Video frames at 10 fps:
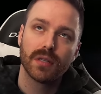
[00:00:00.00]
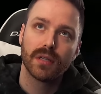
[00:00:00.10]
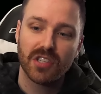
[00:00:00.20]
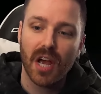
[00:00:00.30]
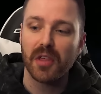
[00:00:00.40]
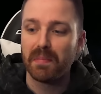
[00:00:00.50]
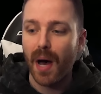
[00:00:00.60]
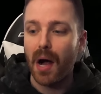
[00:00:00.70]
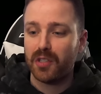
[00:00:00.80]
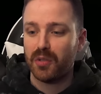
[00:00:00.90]
I saw the
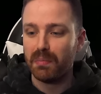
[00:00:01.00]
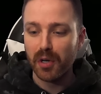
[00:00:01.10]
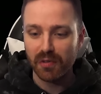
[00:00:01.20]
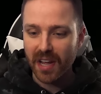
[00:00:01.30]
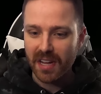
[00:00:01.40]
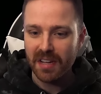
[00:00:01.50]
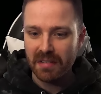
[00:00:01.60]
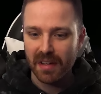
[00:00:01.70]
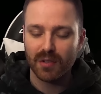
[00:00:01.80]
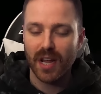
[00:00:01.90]
box moving
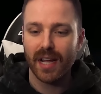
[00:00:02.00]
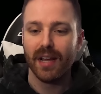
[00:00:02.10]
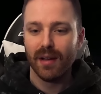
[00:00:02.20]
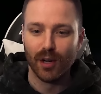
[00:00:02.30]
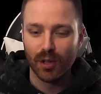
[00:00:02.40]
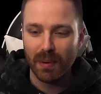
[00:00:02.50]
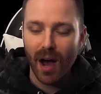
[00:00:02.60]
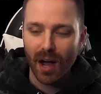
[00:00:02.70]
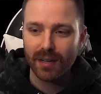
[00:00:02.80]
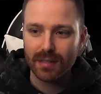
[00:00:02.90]
and I was like, kill the
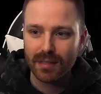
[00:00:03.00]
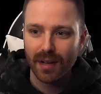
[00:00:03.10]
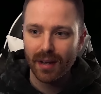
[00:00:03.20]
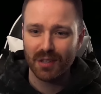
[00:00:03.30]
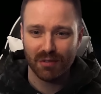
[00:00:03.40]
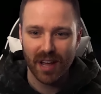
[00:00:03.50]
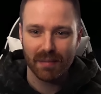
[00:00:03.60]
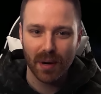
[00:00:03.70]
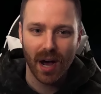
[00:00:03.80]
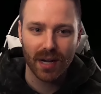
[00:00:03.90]
box. It's a
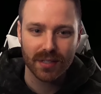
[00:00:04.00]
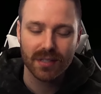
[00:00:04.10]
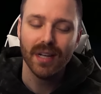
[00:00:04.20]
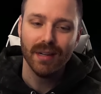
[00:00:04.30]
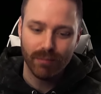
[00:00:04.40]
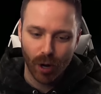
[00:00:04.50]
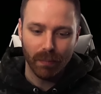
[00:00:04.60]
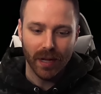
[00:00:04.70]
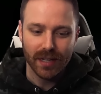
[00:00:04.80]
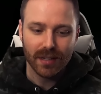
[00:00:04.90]
fake box. Nope.
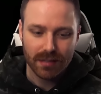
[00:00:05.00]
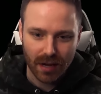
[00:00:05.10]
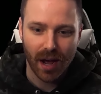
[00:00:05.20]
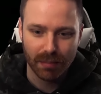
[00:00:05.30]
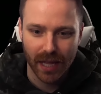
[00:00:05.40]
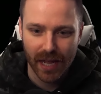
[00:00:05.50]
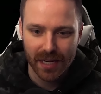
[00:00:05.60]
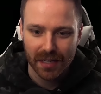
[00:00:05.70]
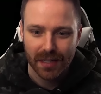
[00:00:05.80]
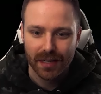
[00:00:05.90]
Saw
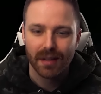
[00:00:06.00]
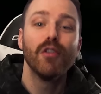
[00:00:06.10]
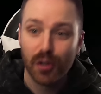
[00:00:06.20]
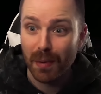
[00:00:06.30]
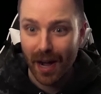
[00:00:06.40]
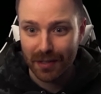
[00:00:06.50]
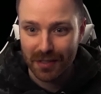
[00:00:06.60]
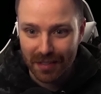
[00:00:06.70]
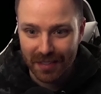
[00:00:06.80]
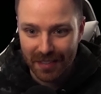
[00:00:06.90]
blade under the box.